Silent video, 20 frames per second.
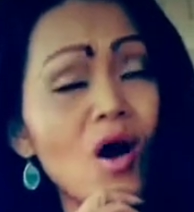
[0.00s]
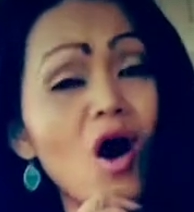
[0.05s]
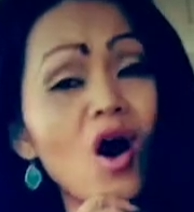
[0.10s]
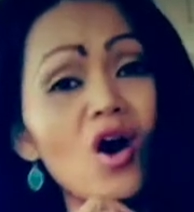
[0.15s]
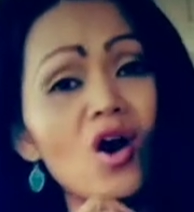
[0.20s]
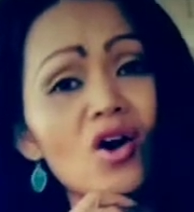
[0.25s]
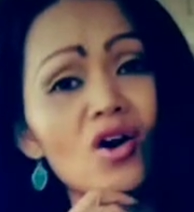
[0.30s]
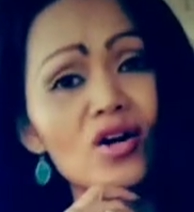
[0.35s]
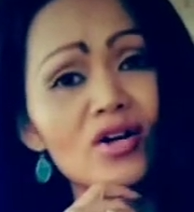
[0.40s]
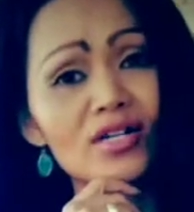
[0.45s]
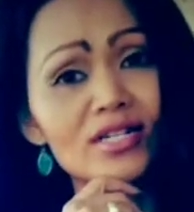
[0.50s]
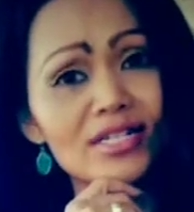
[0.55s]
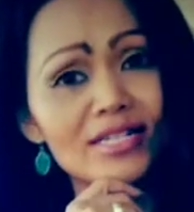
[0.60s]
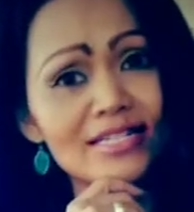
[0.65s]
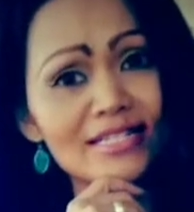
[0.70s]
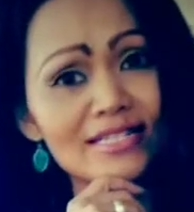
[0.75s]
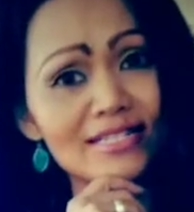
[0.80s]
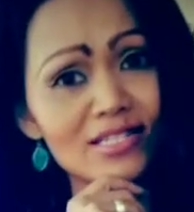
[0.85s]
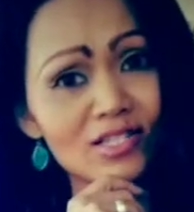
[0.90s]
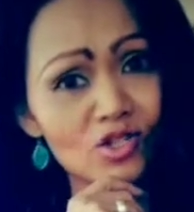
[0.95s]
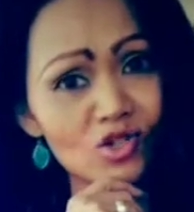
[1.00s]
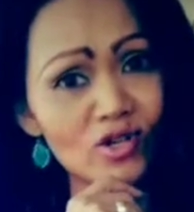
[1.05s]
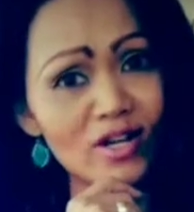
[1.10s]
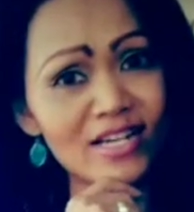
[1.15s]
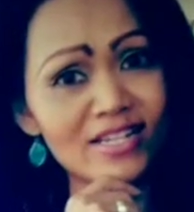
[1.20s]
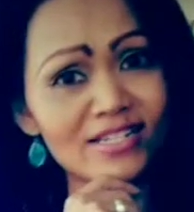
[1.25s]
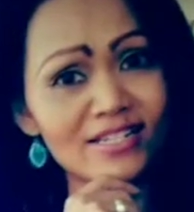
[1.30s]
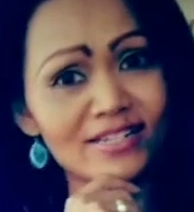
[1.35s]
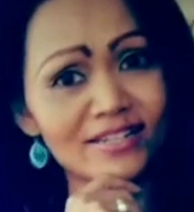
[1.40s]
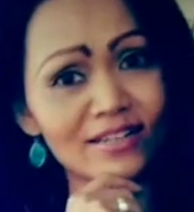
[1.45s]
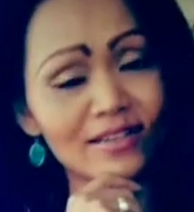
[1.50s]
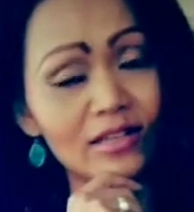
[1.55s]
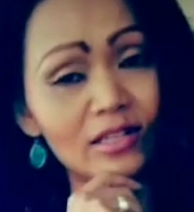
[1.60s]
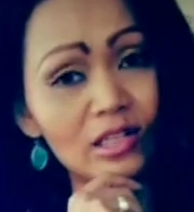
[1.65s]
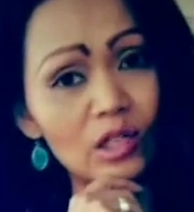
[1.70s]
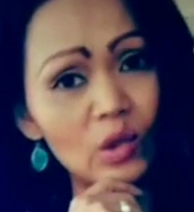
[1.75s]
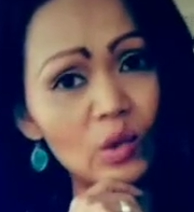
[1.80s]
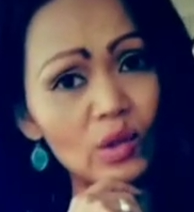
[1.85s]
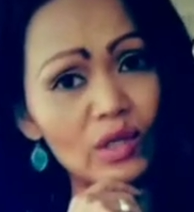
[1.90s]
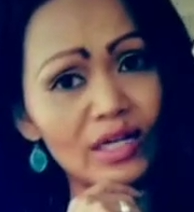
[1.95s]
hard to trust the
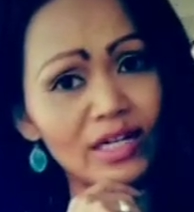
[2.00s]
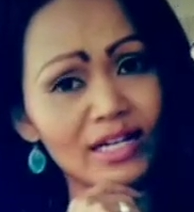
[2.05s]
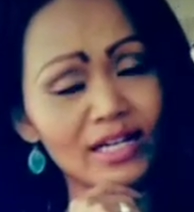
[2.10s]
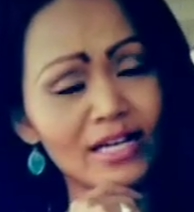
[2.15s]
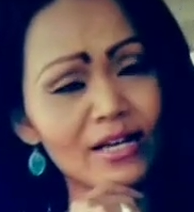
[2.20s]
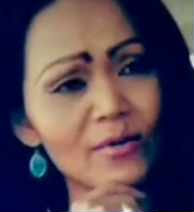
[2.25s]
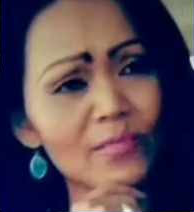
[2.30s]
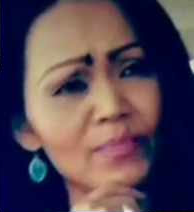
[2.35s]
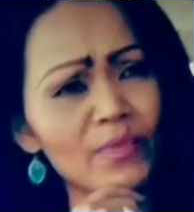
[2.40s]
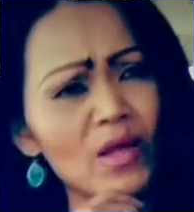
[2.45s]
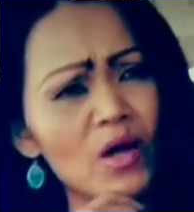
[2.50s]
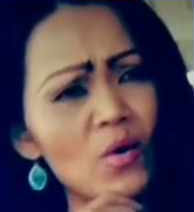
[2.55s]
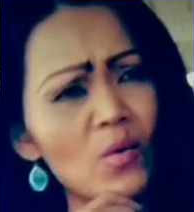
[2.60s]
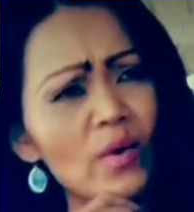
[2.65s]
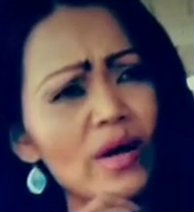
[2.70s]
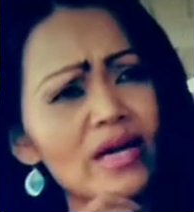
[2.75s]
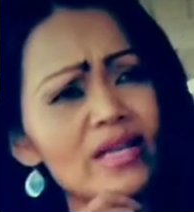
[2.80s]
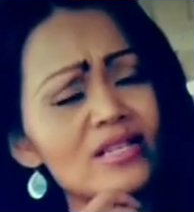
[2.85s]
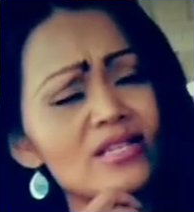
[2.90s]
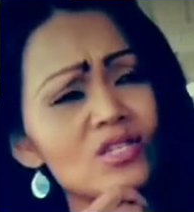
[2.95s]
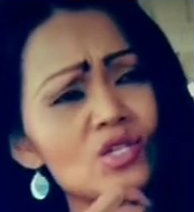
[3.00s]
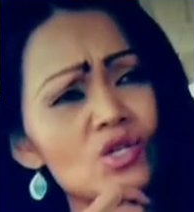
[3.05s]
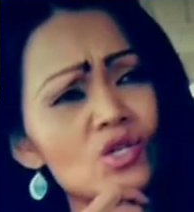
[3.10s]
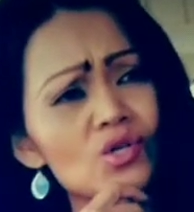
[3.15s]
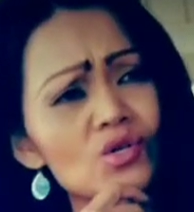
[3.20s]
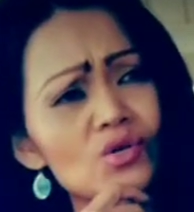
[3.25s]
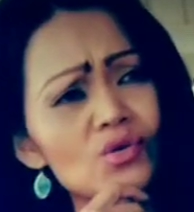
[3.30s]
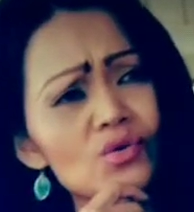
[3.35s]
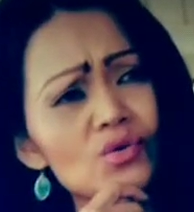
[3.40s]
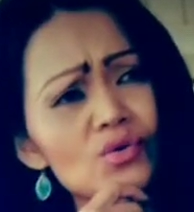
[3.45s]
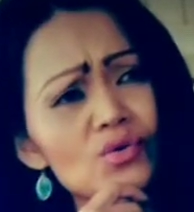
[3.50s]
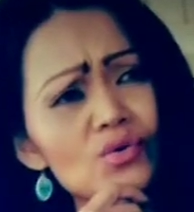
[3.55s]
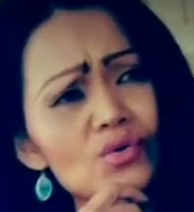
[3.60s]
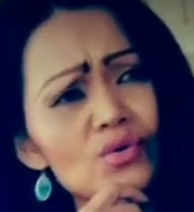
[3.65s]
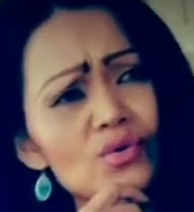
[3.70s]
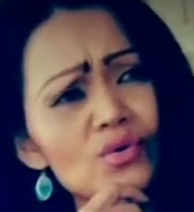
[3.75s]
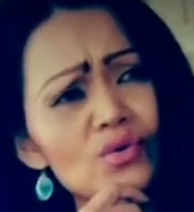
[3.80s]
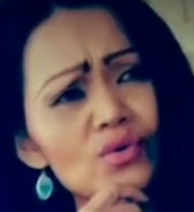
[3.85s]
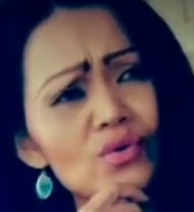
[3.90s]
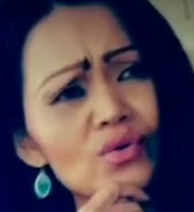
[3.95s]
Lord when
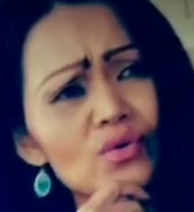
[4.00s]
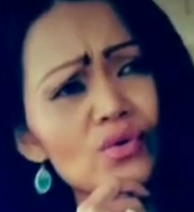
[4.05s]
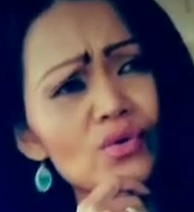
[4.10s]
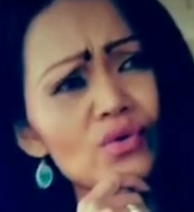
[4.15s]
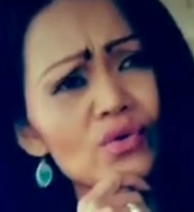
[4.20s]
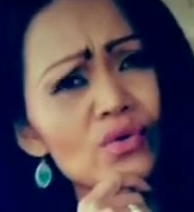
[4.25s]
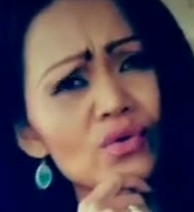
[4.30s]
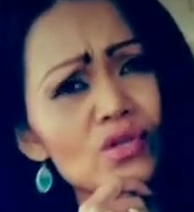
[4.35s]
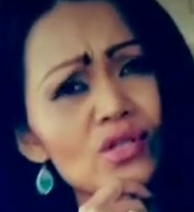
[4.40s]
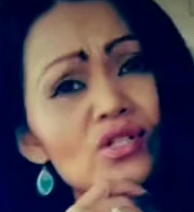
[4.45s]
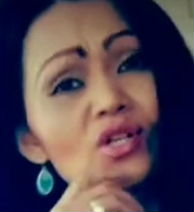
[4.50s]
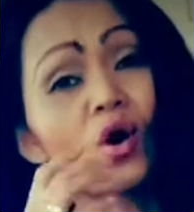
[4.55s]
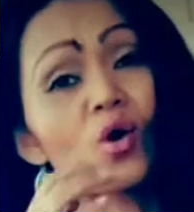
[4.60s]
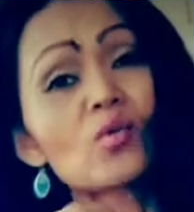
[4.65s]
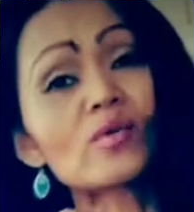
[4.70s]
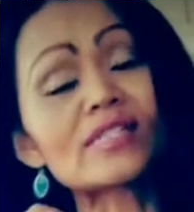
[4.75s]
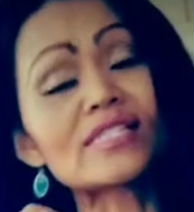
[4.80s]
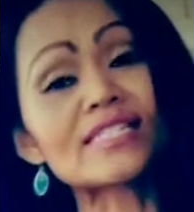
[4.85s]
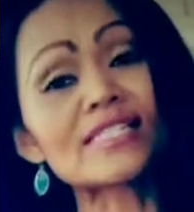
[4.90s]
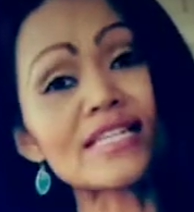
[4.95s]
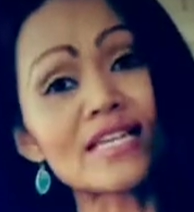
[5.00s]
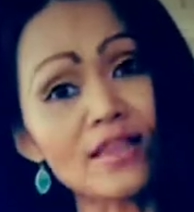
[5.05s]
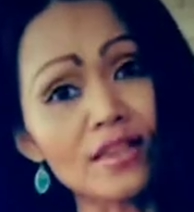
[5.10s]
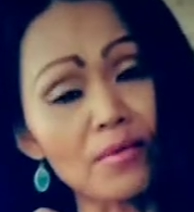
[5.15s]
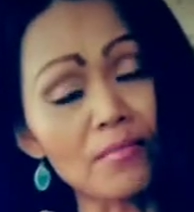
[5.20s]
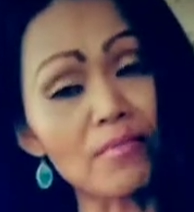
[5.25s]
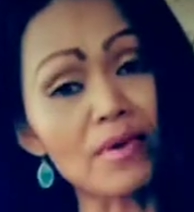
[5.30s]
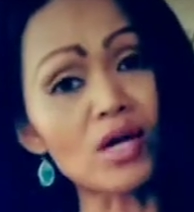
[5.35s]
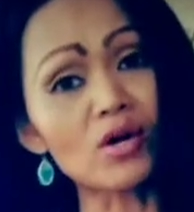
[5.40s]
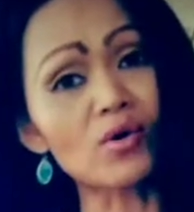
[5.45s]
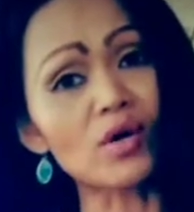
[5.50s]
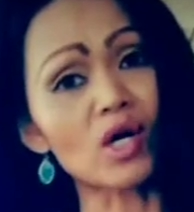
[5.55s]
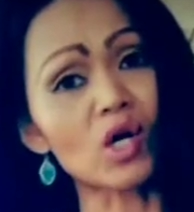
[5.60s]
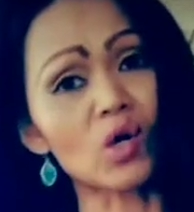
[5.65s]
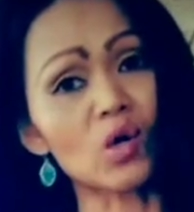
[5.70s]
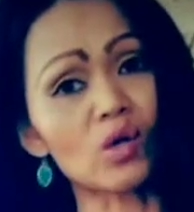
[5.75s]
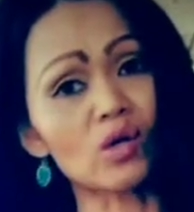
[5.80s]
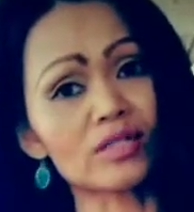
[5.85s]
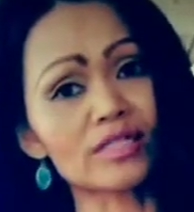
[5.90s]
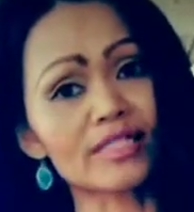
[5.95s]
you don't see the
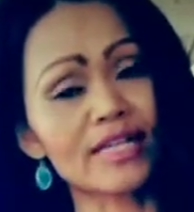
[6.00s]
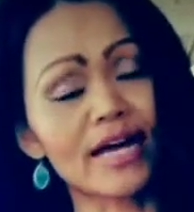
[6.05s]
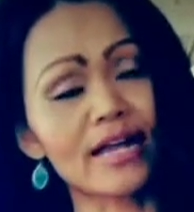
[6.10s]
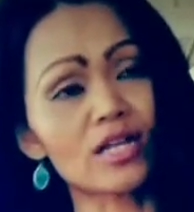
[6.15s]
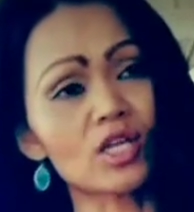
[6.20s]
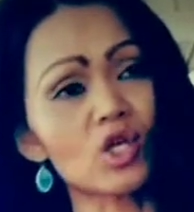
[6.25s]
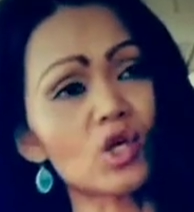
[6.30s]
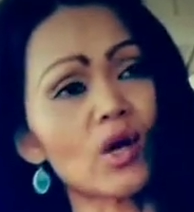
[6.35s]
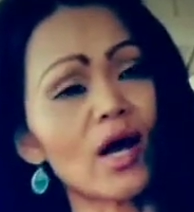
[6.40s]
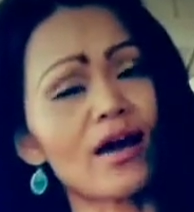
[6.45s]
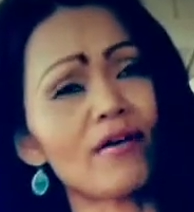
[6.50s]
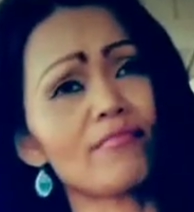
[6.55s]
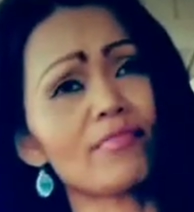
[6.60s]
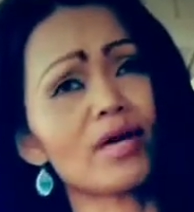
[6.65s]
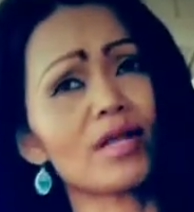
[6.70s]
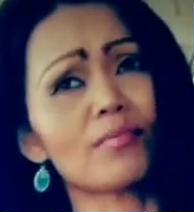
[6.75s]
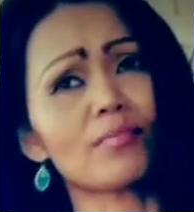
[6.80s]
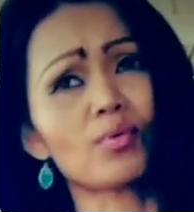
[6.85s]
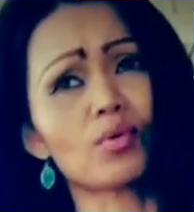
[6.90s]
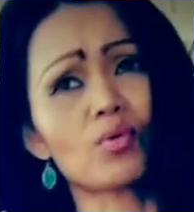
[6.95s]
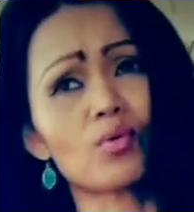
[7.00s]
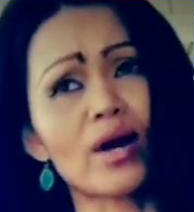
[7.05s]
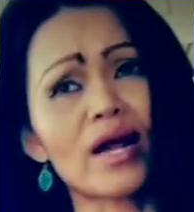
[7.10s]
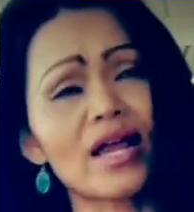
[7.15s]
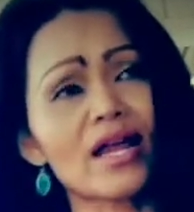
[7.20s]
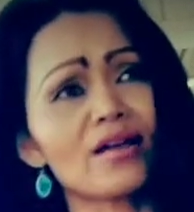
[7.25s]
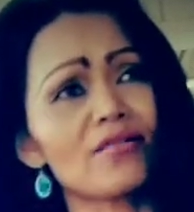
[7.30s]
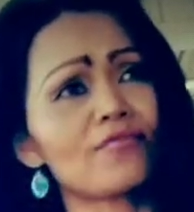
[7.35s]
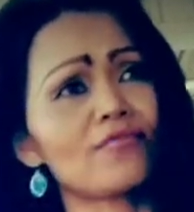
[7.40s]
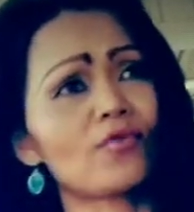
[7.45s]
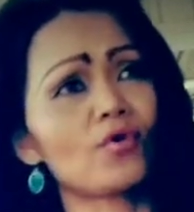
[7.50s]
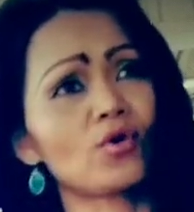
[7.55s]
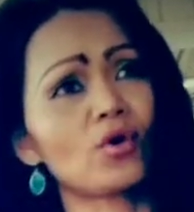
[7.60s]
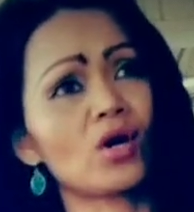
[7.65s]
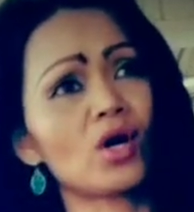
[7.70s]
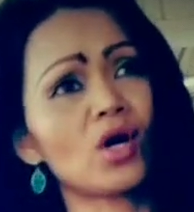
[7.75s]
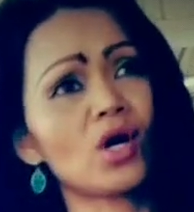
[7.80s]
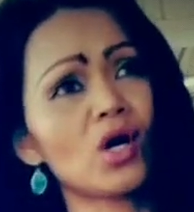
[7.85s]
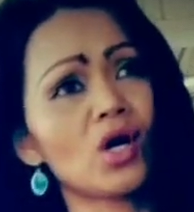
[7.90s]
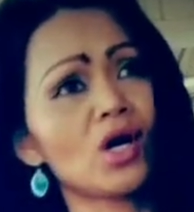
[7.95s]
miracles that you have been praying
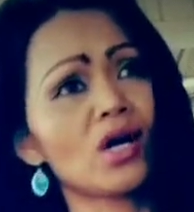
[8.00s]
for